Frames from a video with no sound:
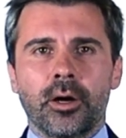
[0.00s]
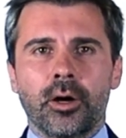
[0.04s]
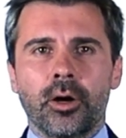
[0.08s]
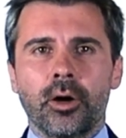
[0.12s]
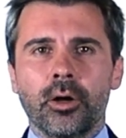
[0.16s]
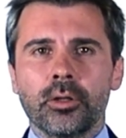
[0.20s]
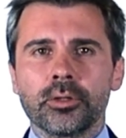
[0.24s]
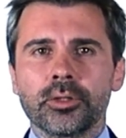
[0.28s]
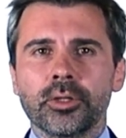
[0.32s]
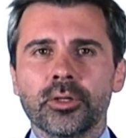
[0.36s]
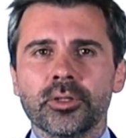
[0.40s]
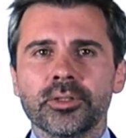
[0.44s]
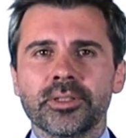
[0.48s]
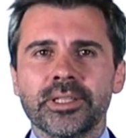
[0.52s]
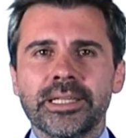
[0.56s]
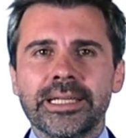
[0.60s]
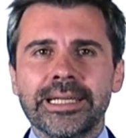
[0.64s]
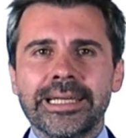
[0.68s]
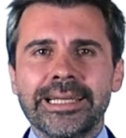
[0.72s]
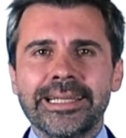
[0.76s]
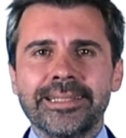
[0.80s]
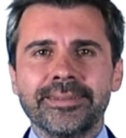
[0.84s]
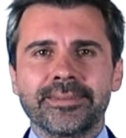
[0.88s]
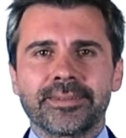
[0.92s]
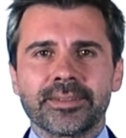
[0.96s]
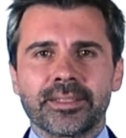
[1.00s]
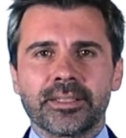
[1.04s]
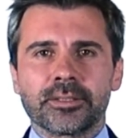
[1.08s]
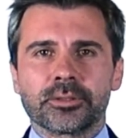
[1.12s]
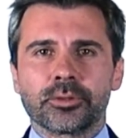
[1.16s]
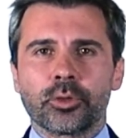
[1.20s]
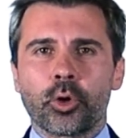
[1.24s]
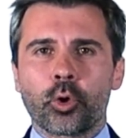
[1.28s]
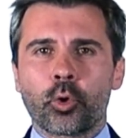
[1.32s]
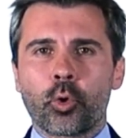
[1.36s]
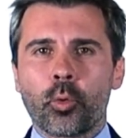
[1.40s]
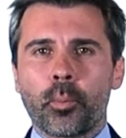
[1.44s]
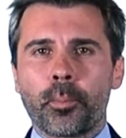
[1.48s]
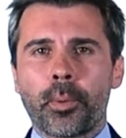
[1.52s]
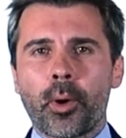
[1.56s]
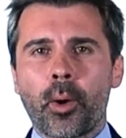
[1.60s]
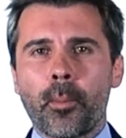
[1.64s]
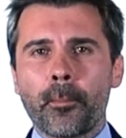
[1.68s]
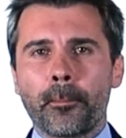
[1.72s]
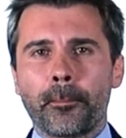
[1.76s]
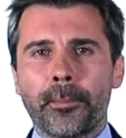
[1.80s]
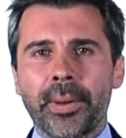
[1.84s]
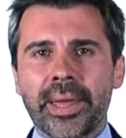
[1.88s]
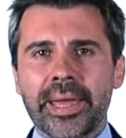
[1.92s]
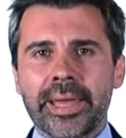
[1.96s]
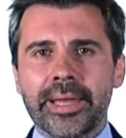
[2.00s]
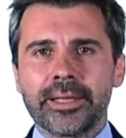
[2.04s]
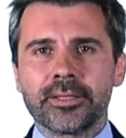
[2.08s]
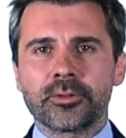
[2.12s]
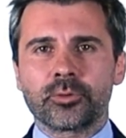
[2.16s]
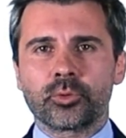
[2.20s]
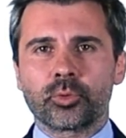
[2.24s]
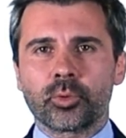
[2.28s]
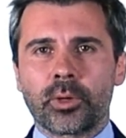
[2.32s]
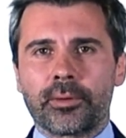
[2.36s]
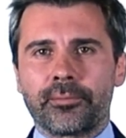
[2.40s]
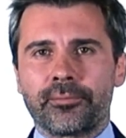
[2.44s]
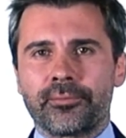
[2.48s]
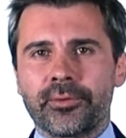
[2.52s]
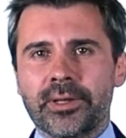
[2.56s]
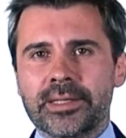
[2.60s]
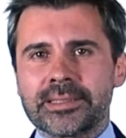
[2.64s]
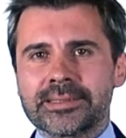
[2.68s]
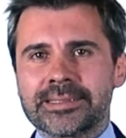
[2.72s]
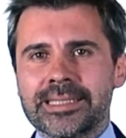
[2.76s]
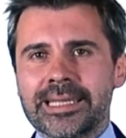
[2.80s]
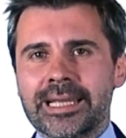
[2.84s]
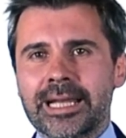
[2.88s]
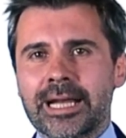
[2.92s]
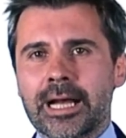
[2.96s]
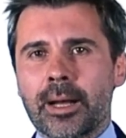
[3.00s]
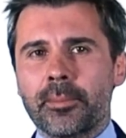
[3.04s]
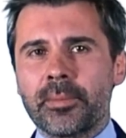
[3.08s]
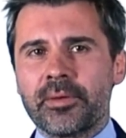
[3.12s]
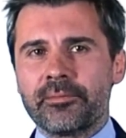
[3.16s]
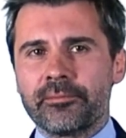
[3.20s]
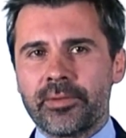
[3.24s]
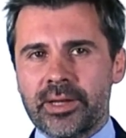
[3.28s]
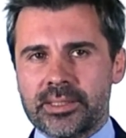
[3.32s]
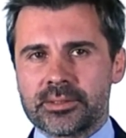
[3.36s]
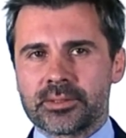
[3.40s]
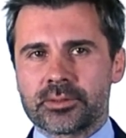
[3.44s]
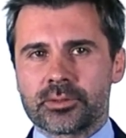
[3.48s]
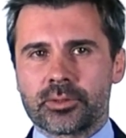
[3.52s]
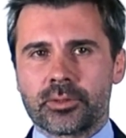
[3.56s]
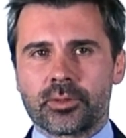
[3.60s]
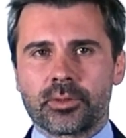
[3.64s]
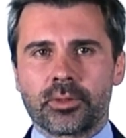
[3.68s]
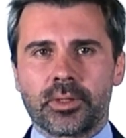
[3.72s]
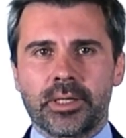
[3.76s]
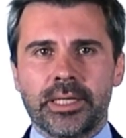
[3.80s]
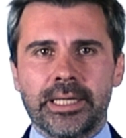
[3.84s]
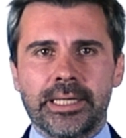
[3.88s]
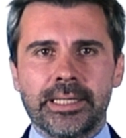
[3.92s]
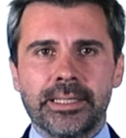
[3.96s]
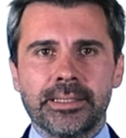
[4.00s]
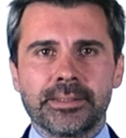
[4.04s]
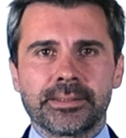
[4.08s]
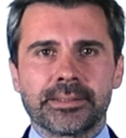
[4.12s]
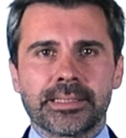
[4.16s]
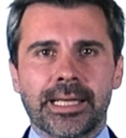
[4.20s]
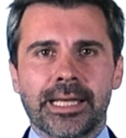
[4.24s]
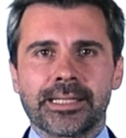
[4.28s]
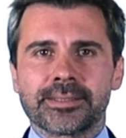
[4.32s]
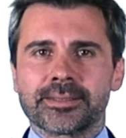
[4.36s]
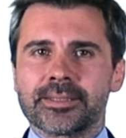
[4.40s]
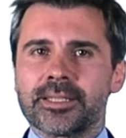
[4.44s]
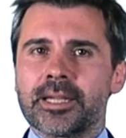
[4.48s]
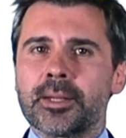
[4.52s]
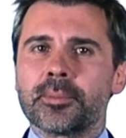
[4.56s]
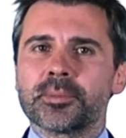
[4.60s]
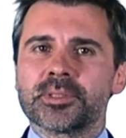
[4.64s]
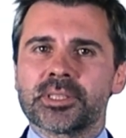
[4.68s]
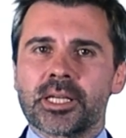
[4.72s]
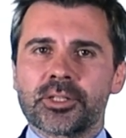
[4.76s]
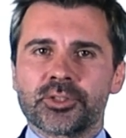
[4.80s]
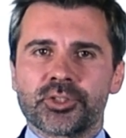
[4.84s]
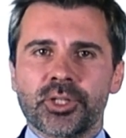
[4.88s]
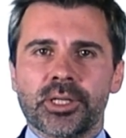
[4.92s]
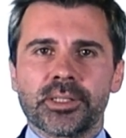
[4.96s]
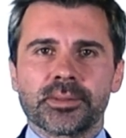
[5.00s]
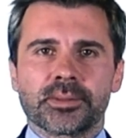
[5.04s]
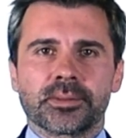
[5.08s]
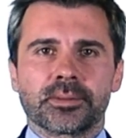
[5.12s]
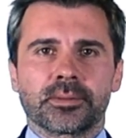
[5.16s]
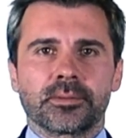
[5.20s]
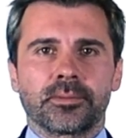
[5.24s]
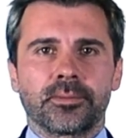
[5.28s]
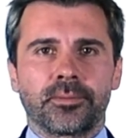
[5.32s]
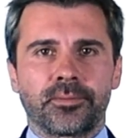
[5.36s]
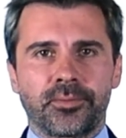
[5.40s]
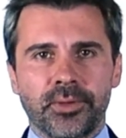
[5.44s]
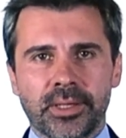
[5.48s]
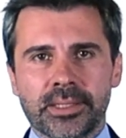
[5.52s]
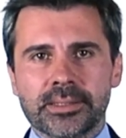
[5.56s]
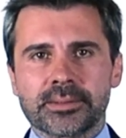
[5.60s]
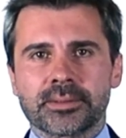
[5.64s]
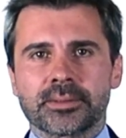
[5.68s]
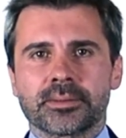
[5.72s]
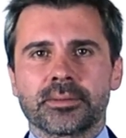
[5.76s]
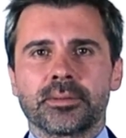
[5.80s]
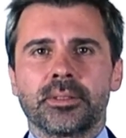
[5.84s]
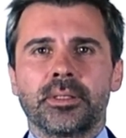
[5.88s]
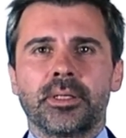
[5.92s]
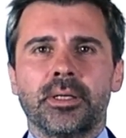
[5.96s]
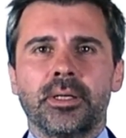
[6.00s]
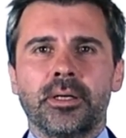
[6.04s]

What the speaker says: Although the interest or coupon paid to a fixed income investor is, as the name suggests, fixed,